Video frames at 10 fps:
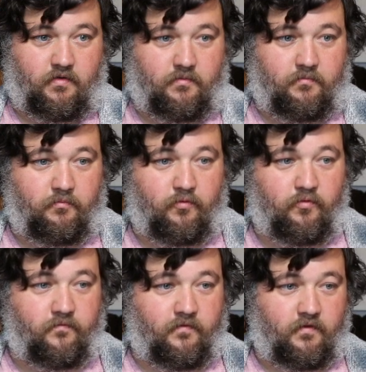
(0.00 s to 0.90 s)
going to
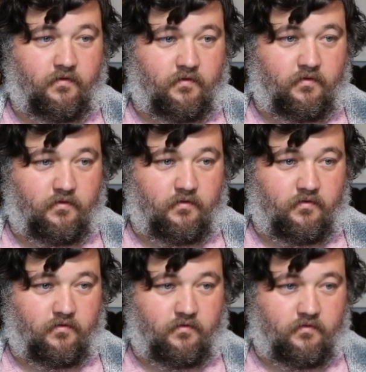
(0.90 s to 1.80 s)
move
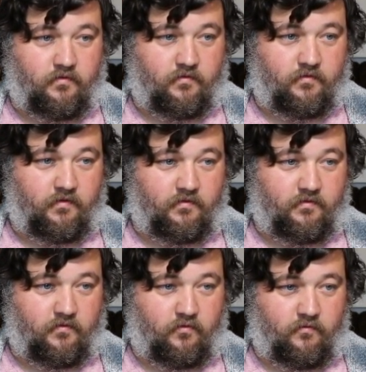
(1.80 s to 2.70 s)

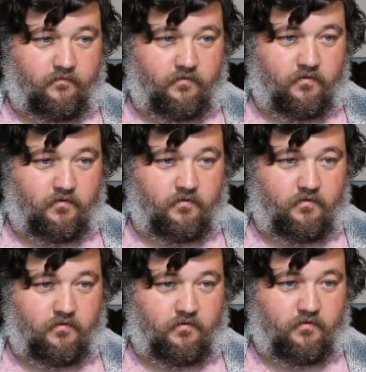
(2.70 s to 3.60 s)
this over.
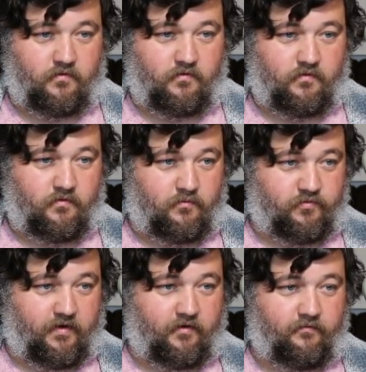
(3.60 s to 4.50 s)
We'll
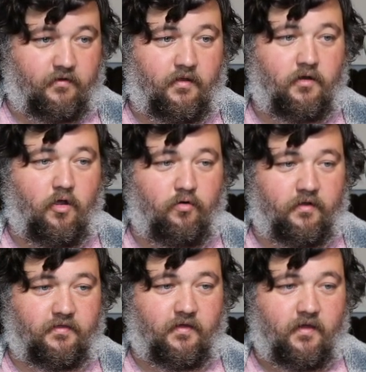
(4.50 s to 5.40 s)
drag it over. And
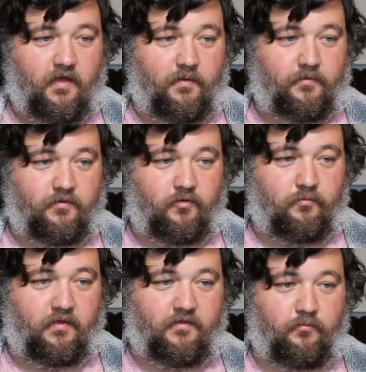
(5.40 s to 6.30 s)
notice, I'm going to zoom
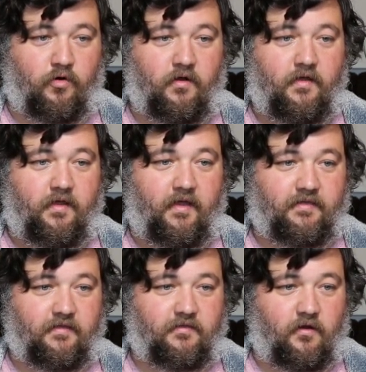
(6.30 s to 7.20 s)
in some more. As
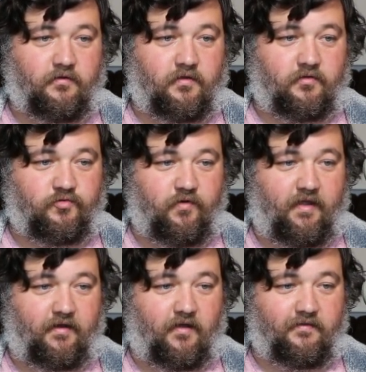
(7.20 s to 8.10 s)
I start to
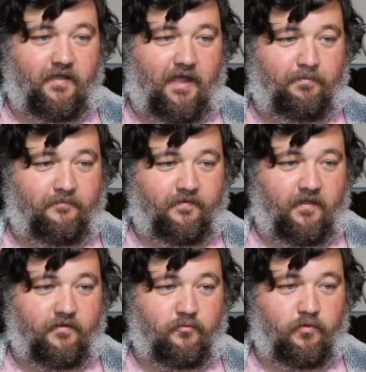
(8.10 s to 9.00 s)
drag it on top of the
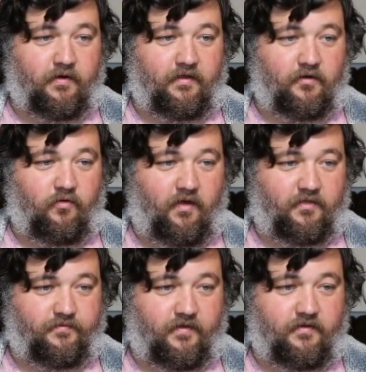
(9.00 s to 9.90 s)
other, we're going to get a
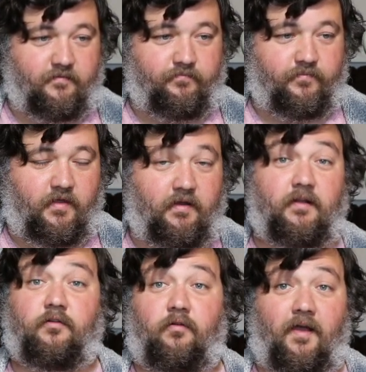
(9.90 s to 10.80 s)
crossfade. And
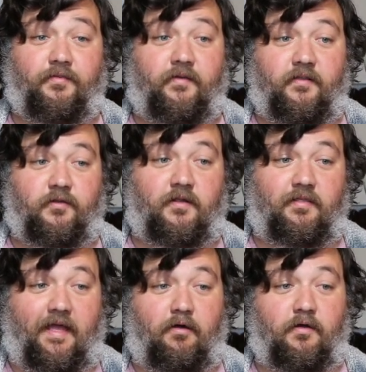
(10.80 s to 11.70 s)
again, a crossfade is going to
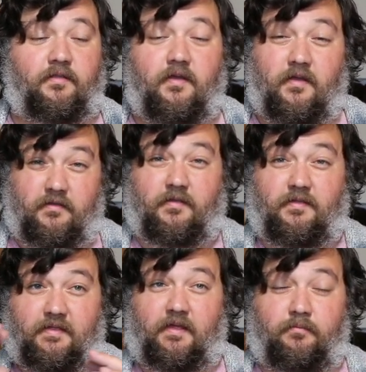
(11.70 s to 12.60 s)
allow it to
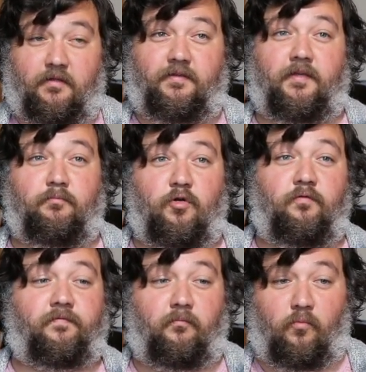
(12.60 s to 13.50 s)
seamlessly
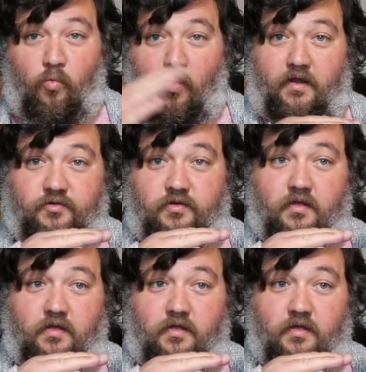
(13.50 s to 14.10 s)
move from one